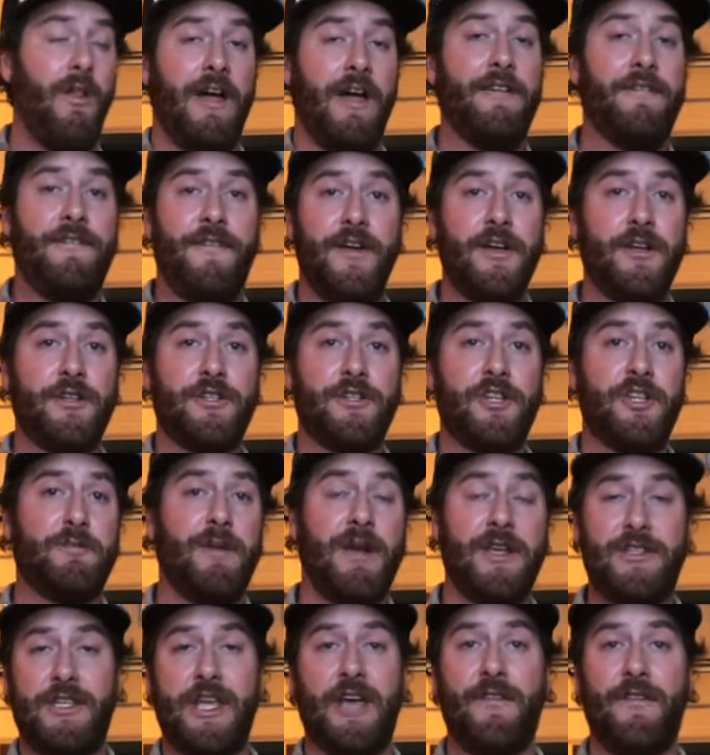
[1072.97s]
all I
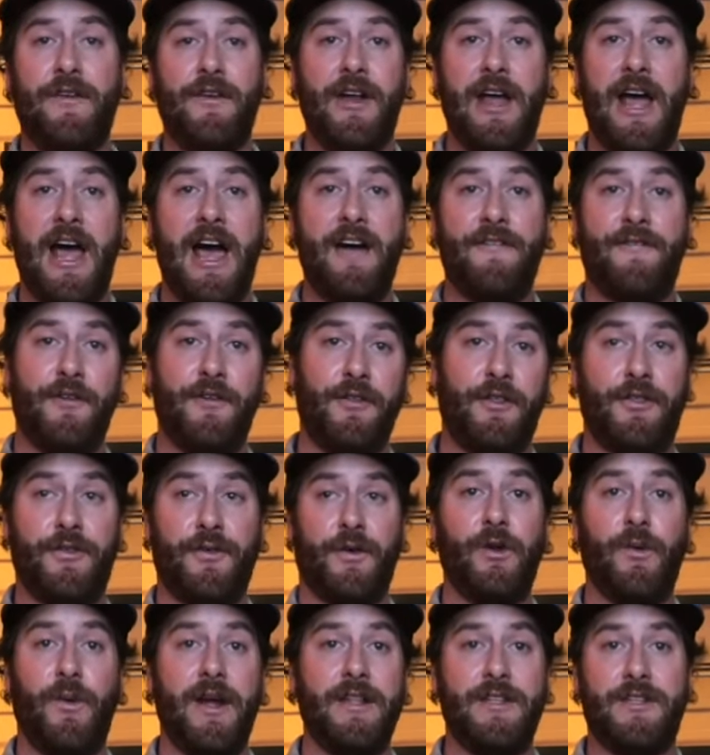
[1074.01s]
fish is my 7.5
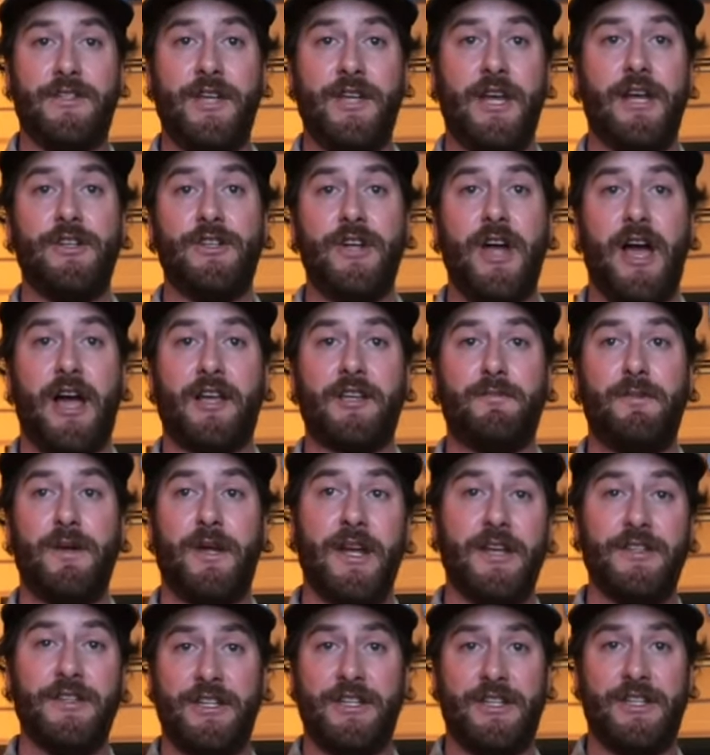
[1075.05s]
foot three weight Sage
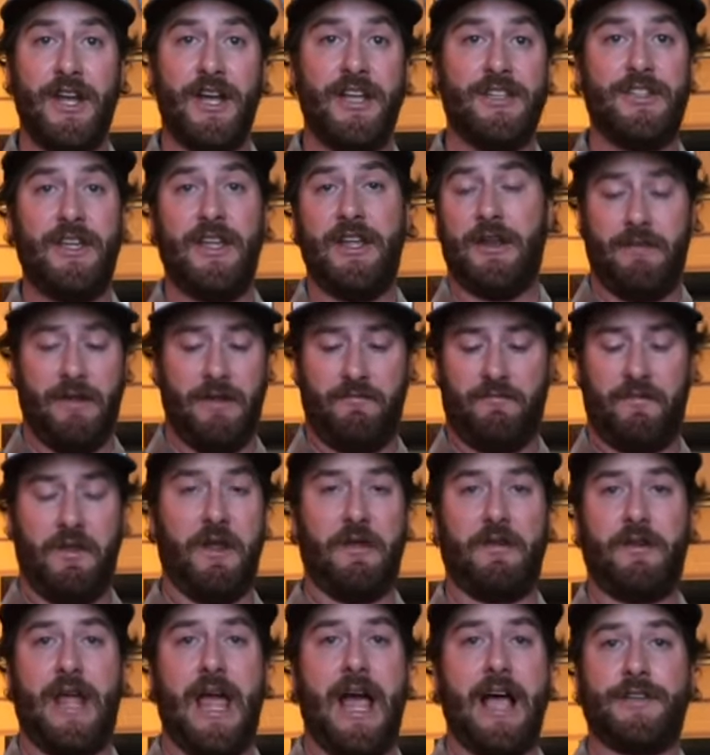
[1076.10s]
X, because
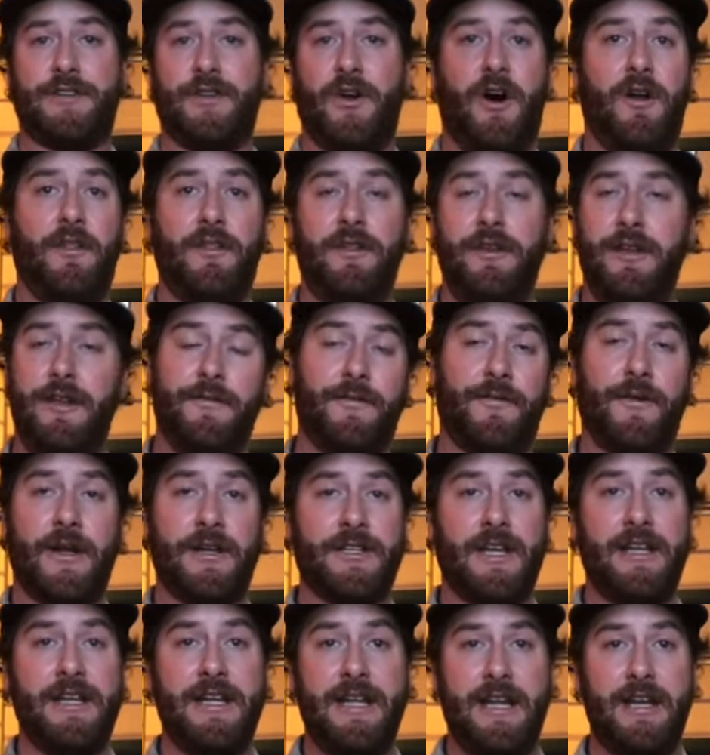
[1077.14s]
it casts all the
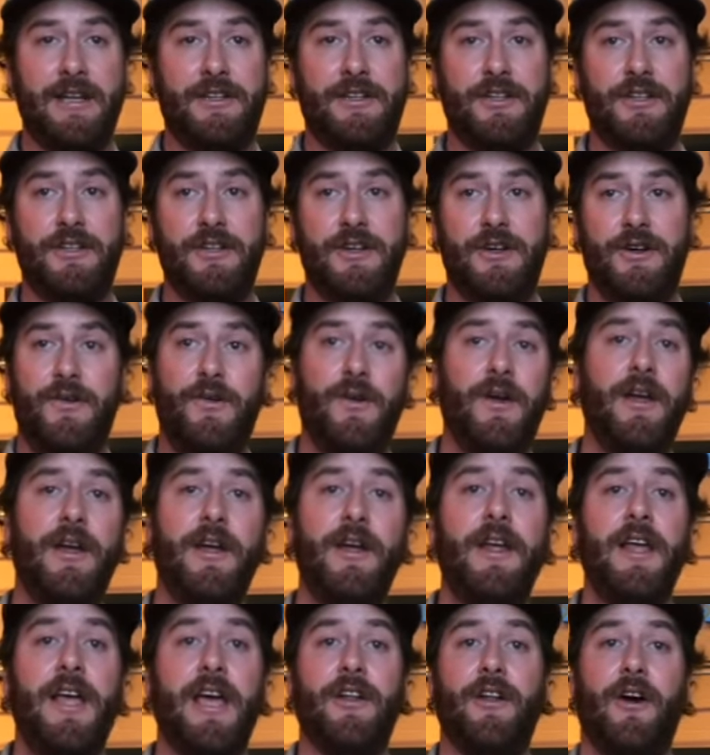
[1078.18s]
nymph rigs I needed to
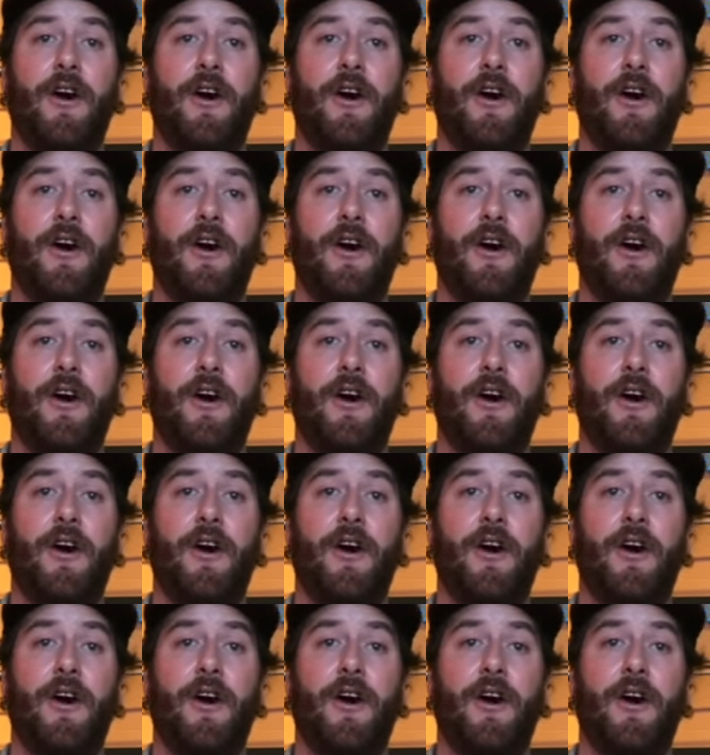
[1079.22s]
do.